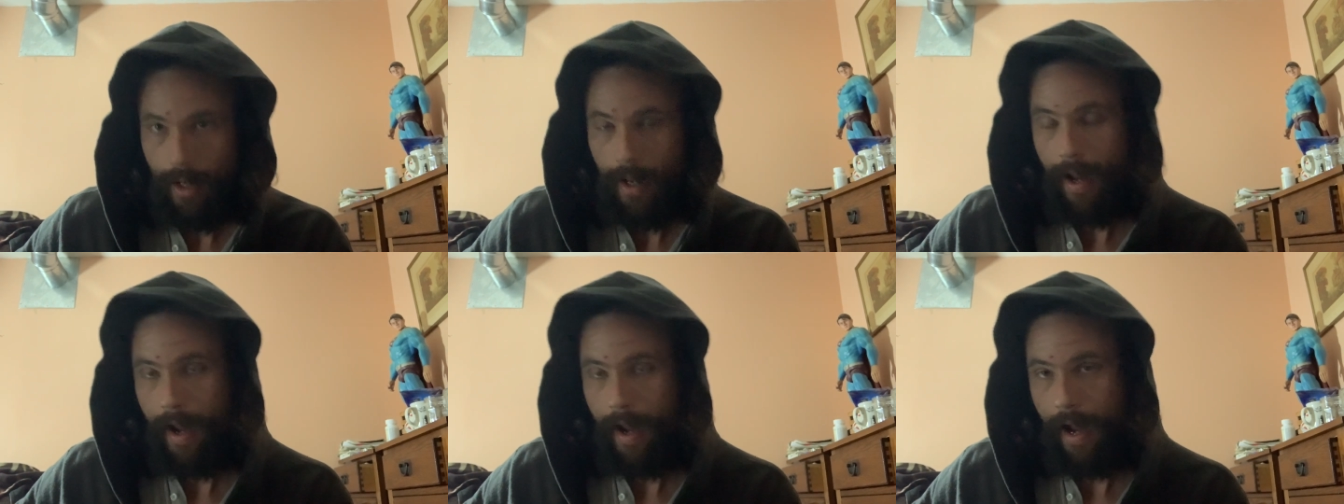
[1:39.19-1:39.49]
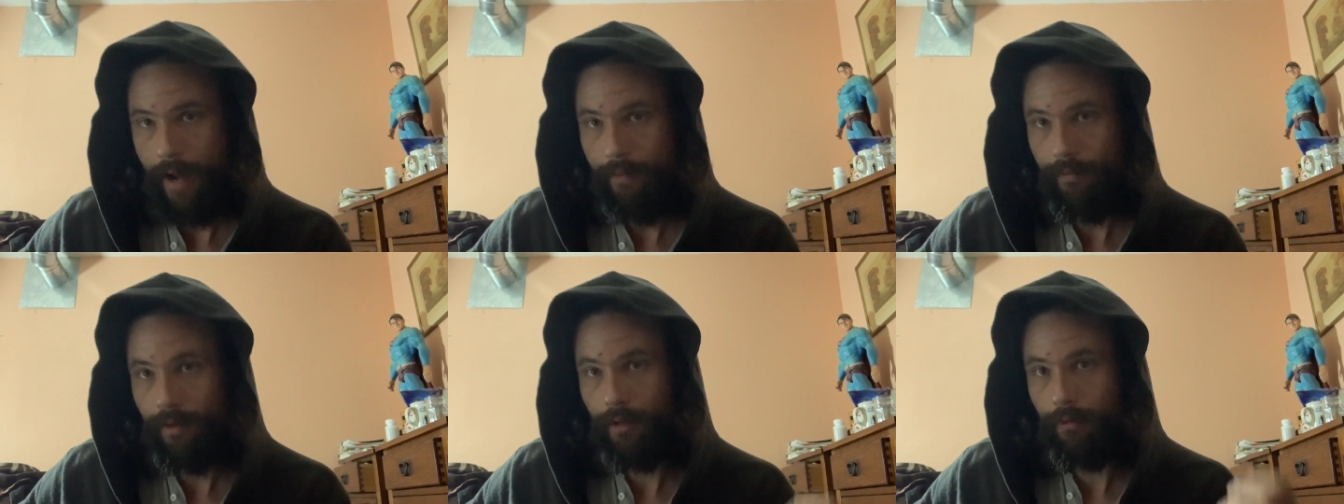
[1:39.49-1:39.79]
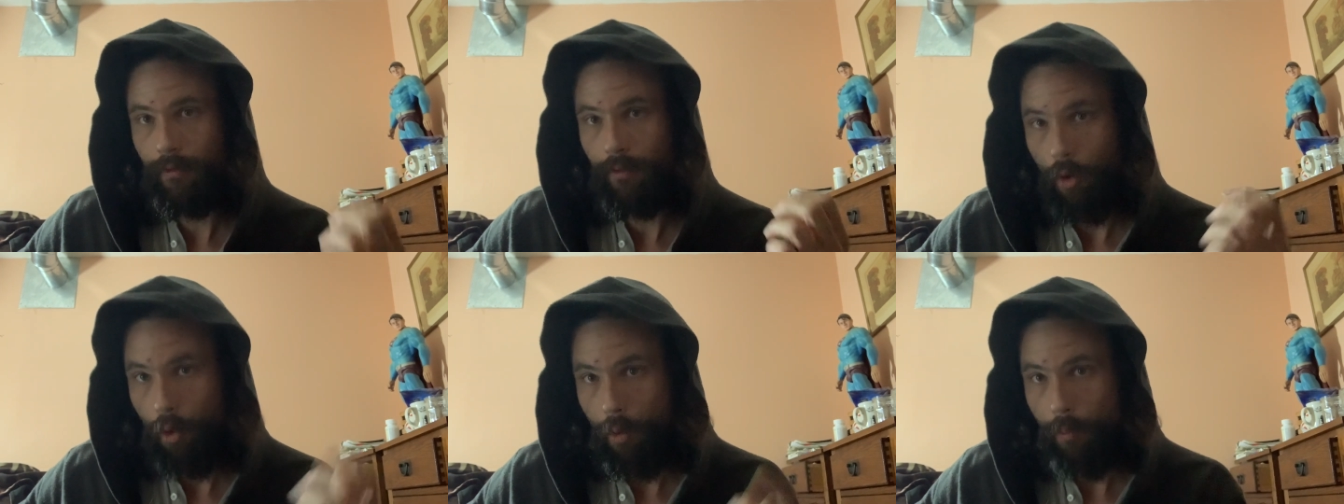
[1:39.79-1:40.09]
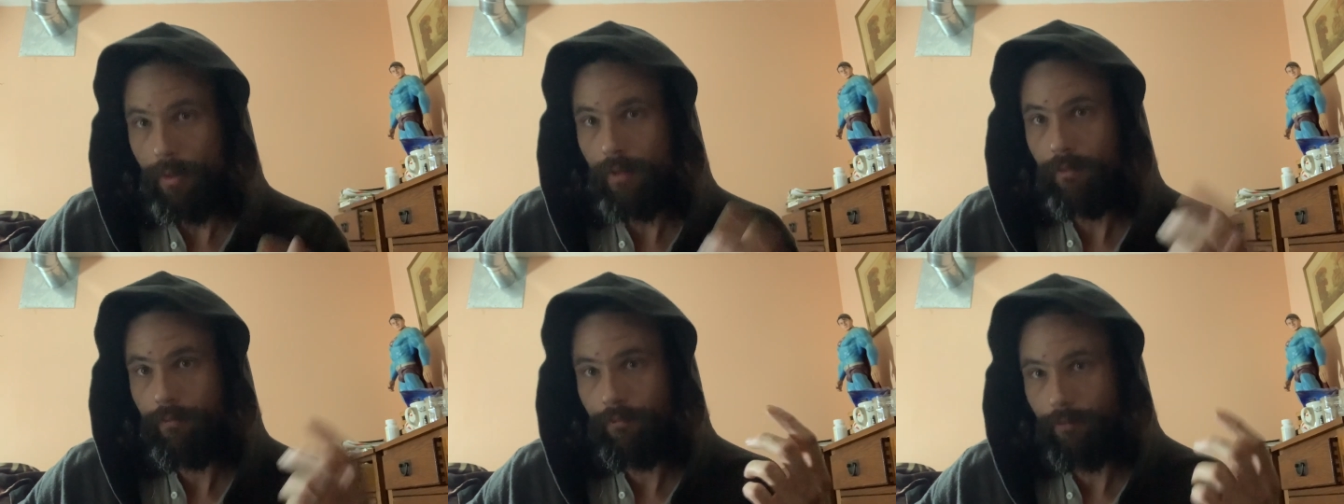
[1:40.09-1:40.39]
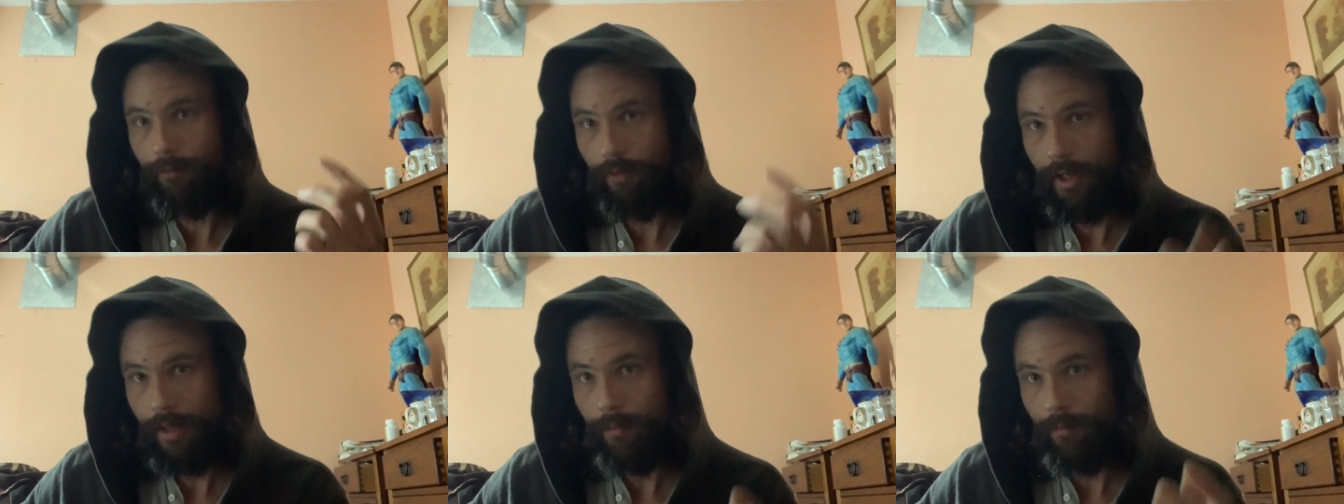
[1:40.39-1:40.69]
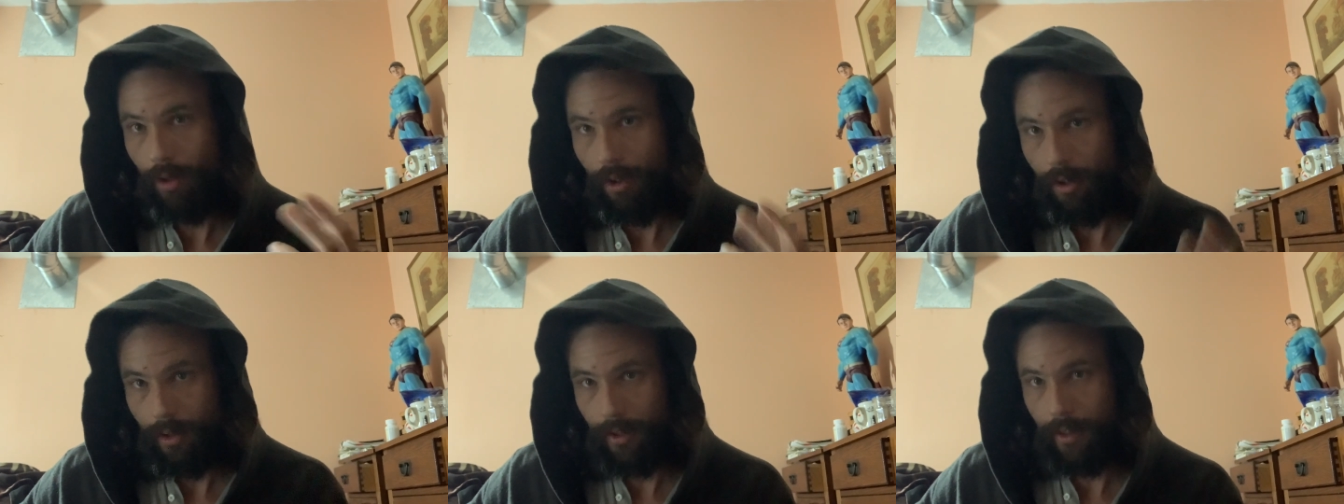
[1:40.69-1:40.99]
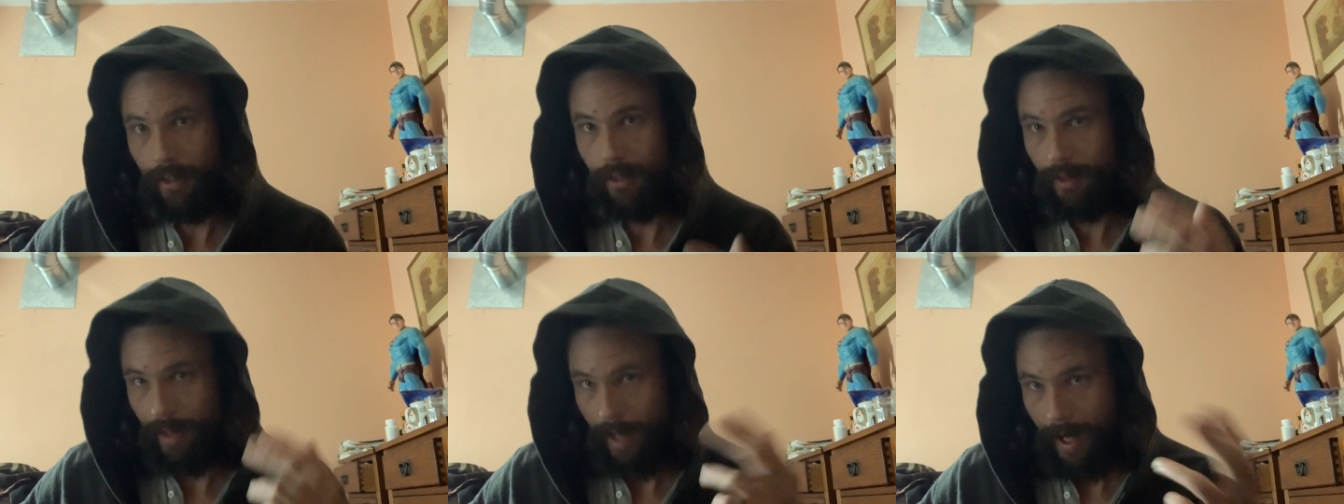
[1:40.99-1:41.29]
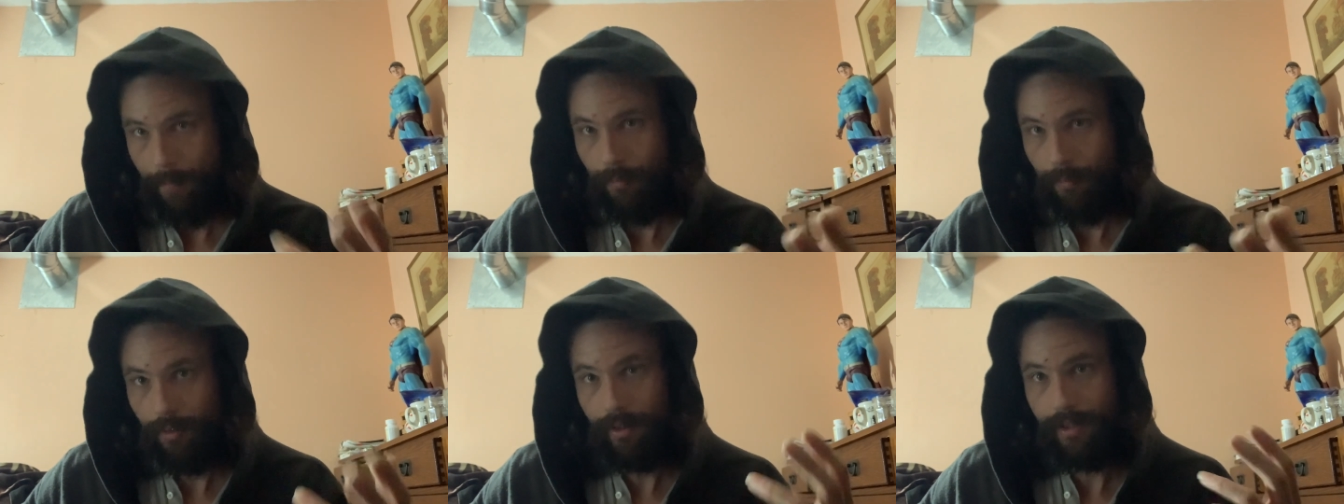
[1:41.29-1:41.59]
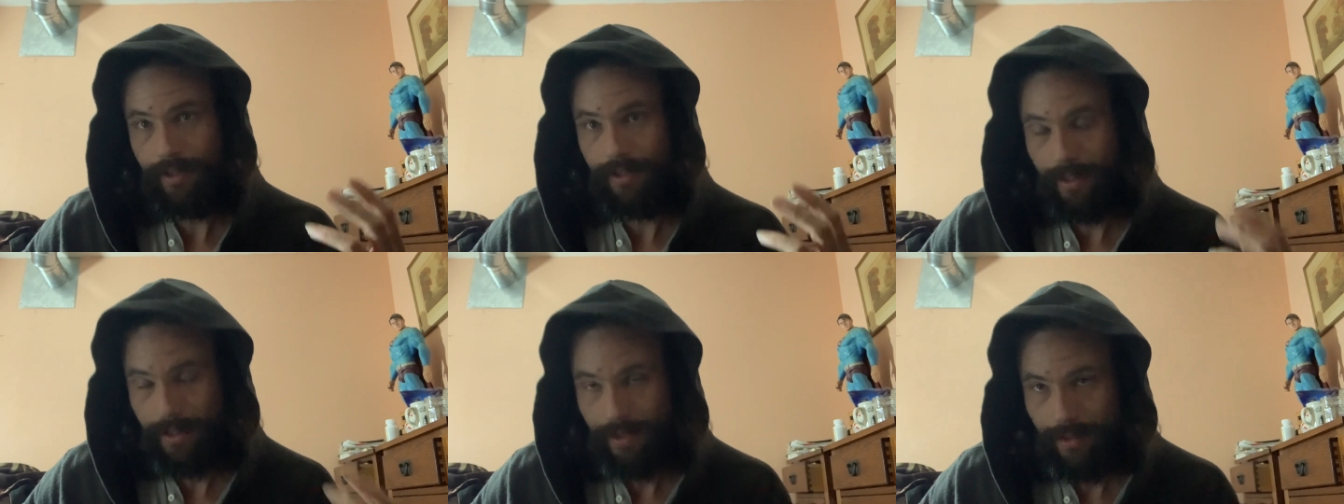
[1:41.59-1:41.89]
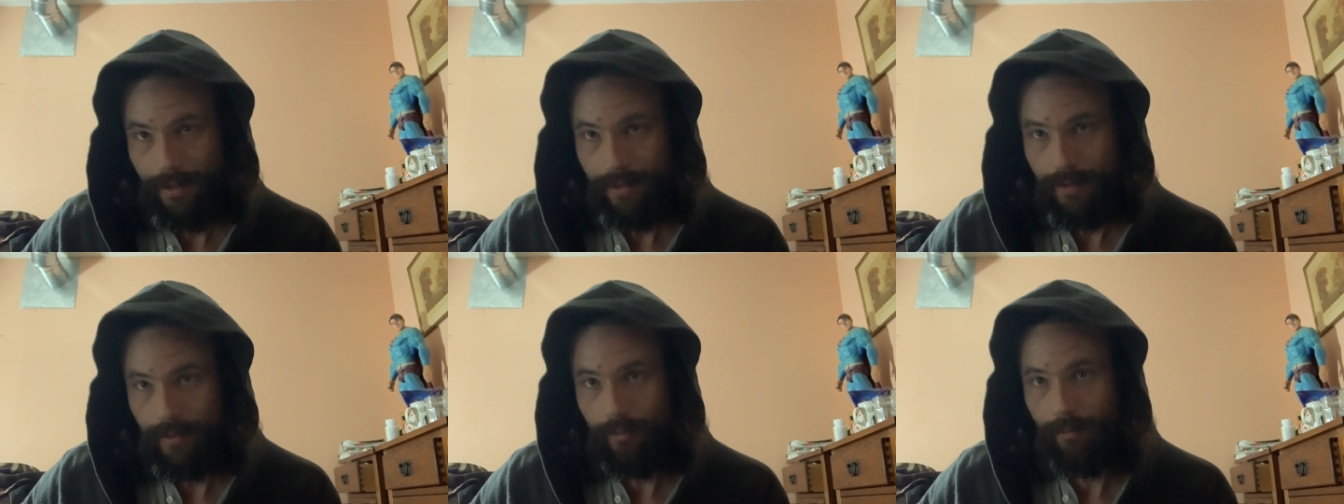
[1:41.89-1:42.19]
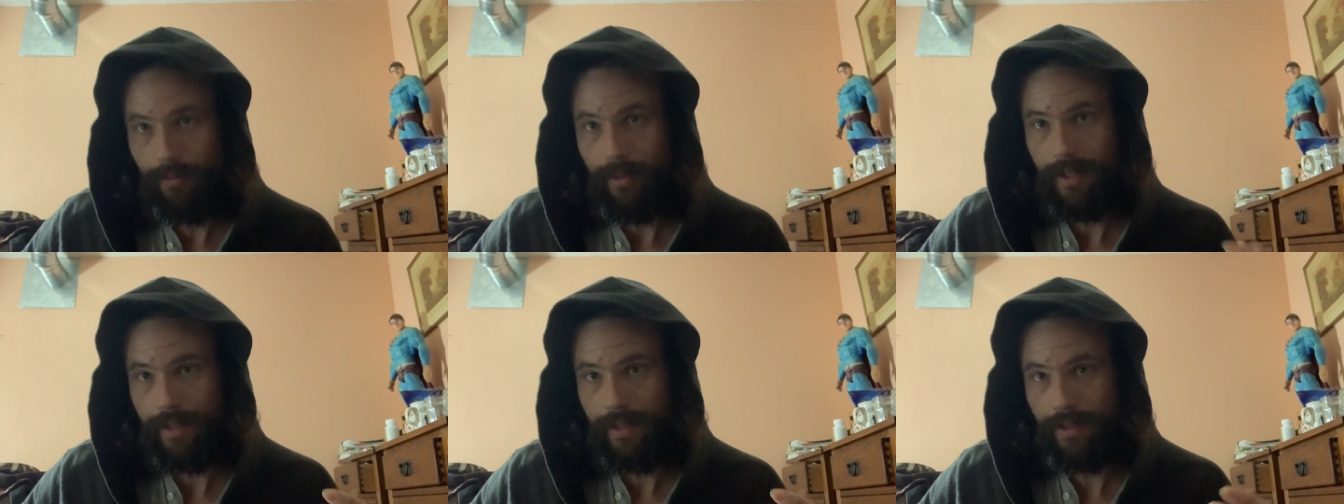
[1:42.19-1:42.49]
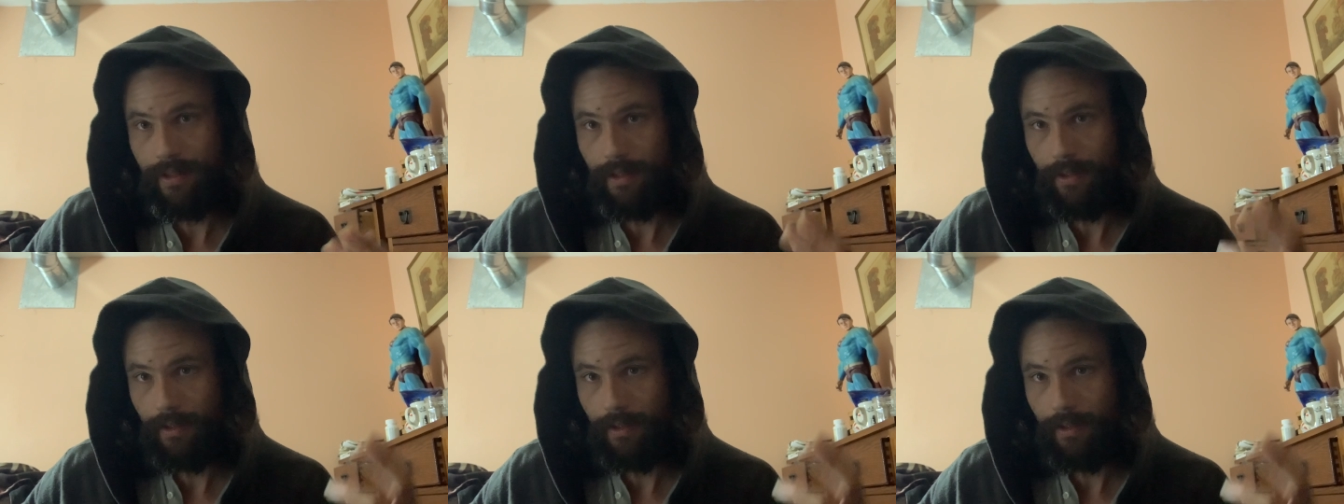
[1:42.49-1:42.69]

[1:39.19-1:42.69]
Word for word: having an open free market capitalistic system is